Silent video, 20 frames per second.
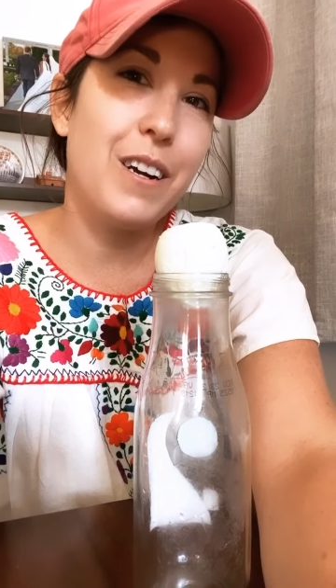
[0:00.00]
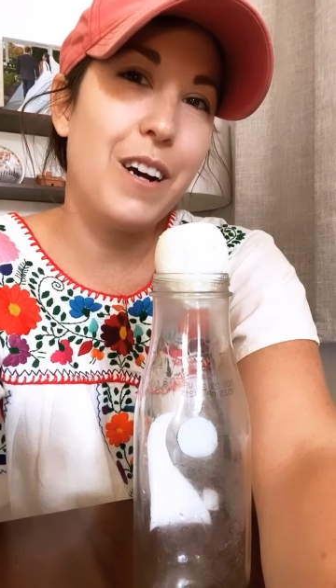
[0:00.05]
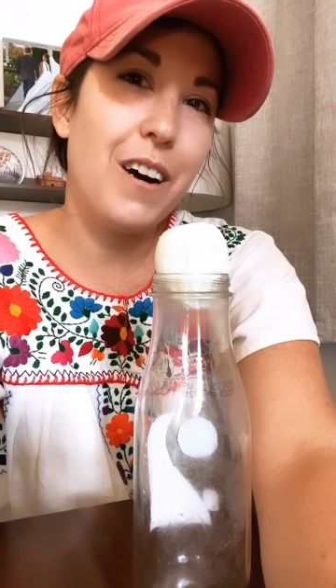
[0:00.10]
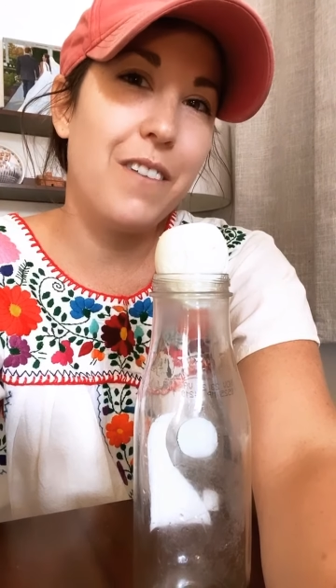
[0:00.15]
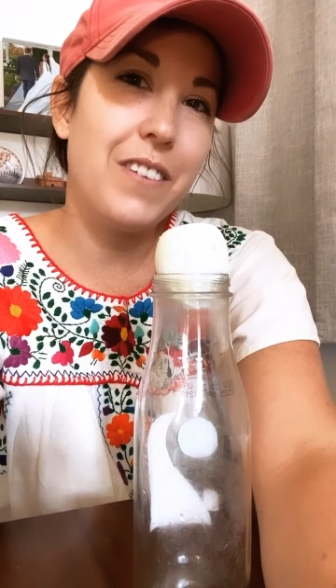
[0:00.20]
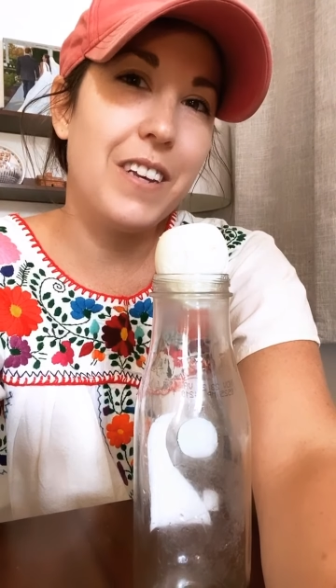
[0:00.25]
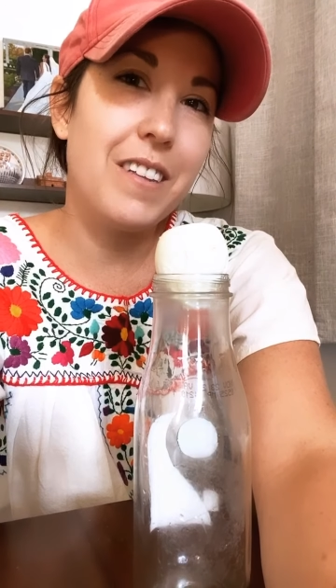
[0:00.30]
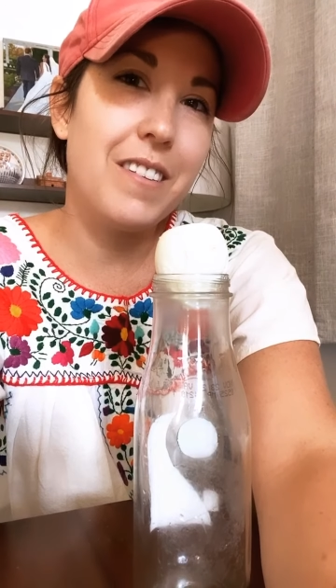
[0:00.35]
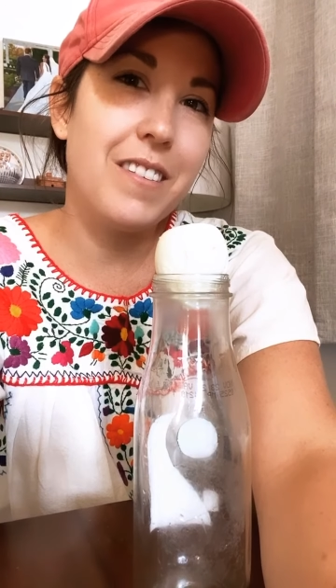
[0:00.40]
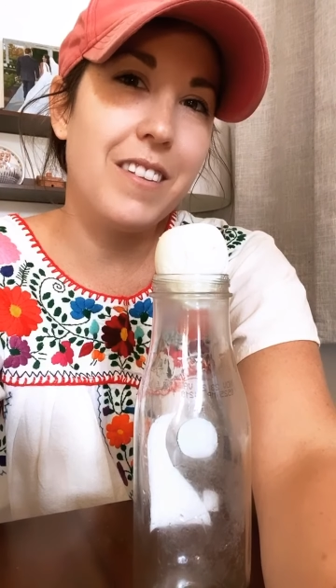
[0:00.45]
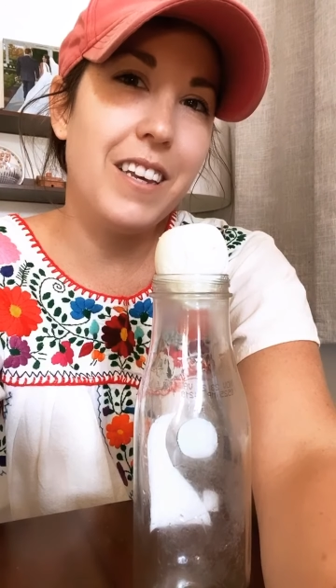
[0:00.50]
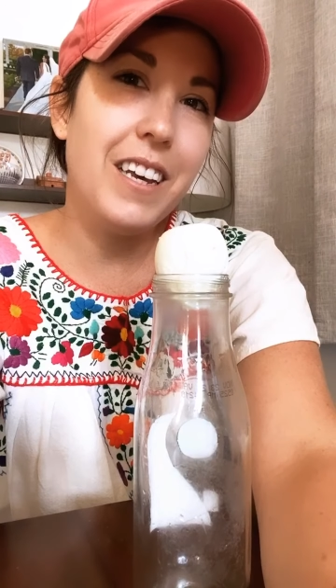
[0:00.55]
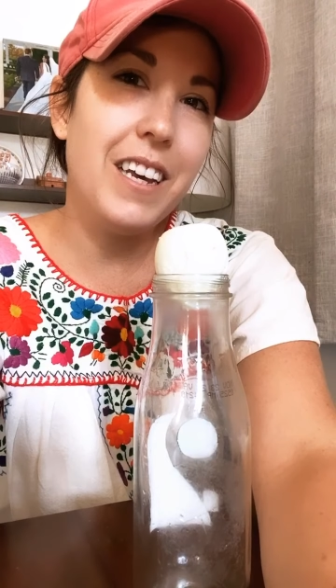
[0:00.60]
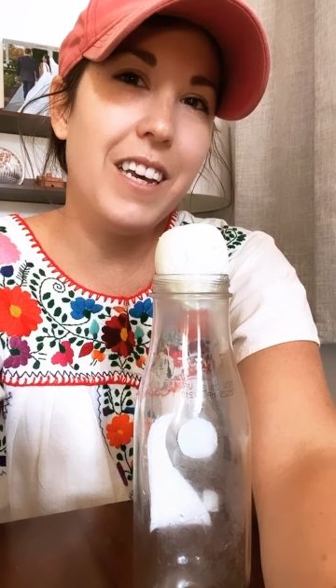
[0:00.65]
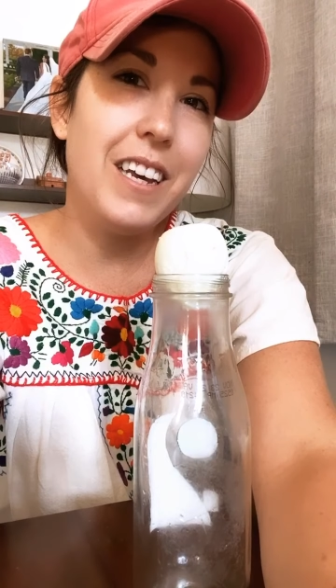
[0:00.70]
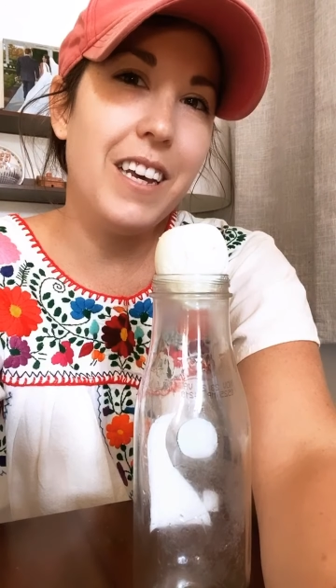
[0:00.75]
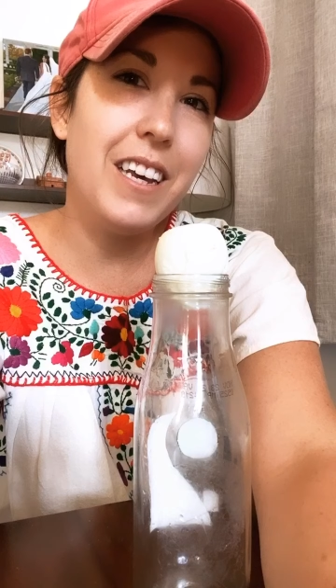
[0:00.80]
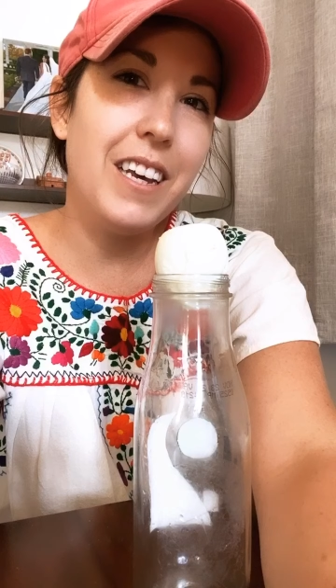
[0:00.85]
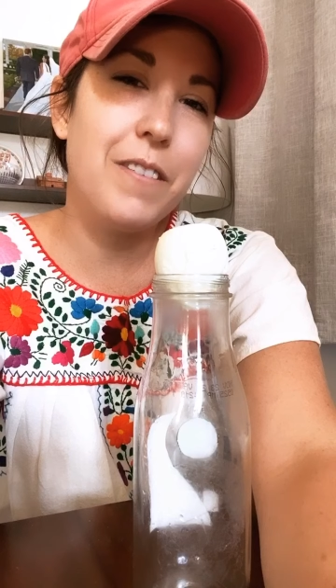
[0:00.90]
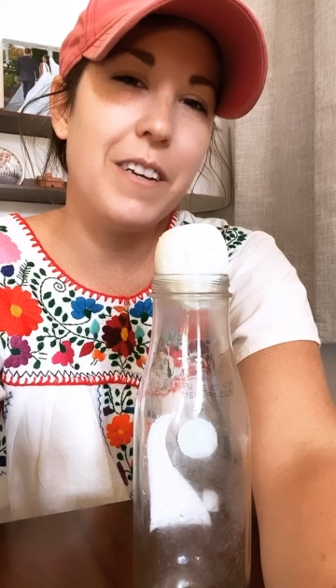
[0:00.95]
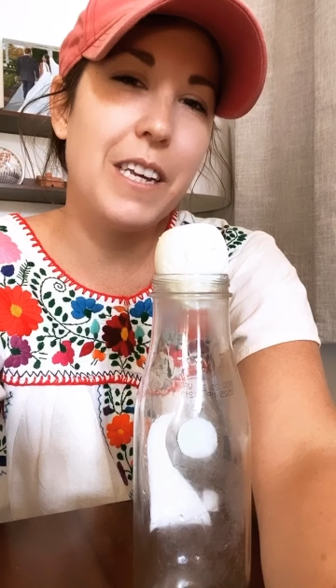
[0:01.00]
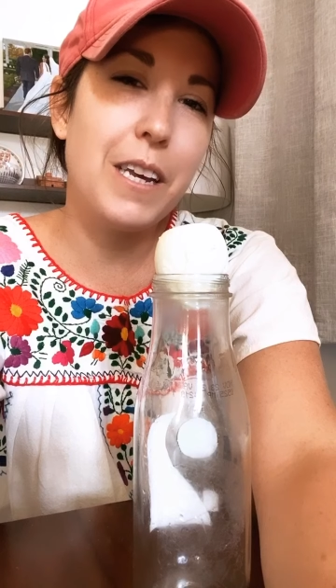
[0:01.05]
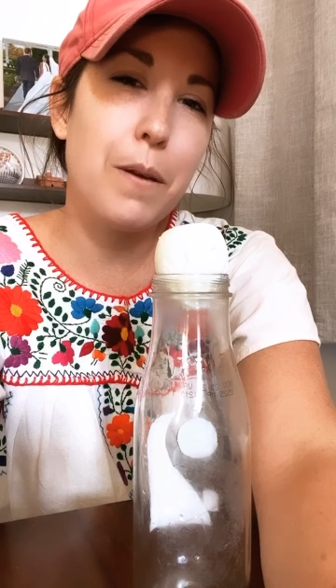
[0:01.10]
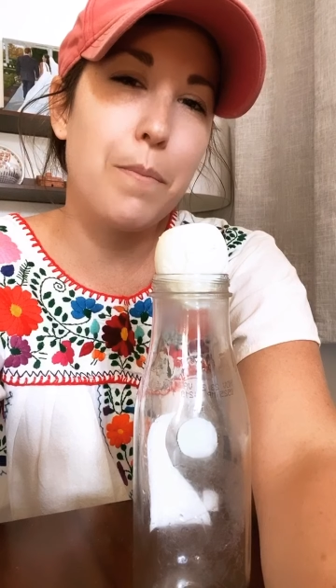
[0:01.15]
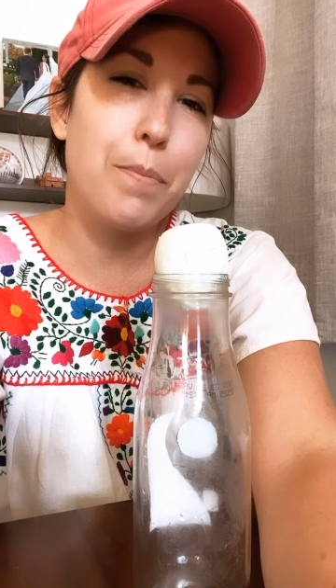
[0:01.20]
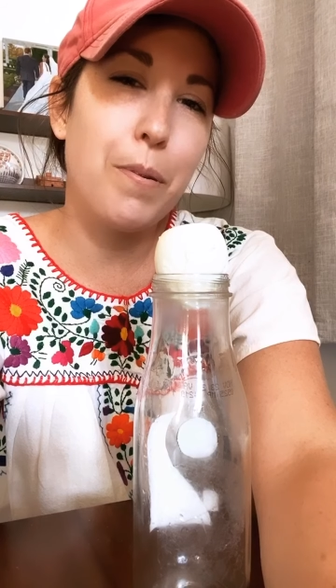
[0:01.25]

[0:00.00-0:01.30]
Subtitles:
obviously, so we can